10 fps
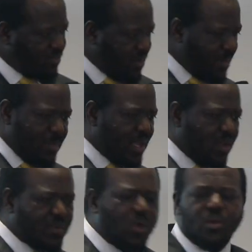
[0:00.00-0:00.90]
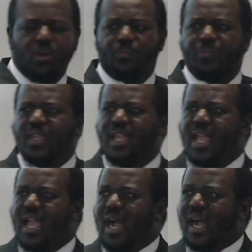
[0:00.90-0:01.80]
Republic of Congo.
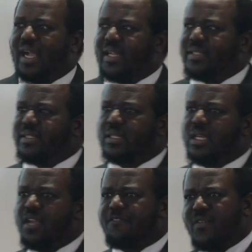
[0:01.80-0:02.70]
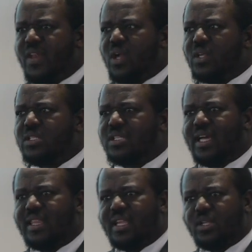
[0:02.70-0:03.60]
And if not,
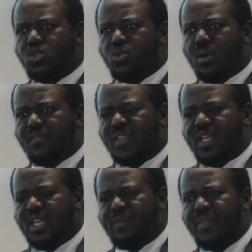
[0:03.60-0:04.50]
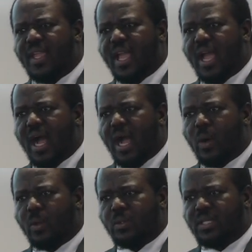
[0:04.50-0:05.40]
I think two of the,
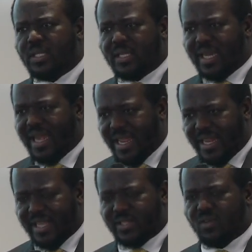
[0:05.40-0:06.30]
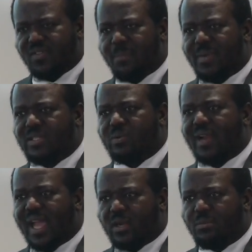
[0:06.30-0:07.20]
uh, the, the, leaders of that
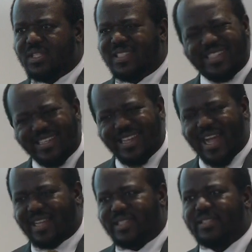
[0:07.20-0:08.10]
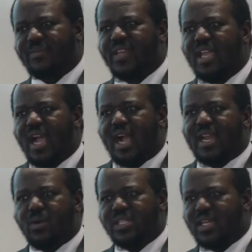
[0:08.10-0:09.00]
particular committee, they died. And
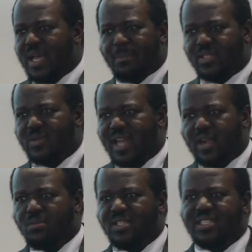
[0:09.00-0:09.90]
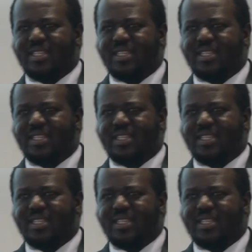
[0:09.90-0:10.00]
that was how that particular committee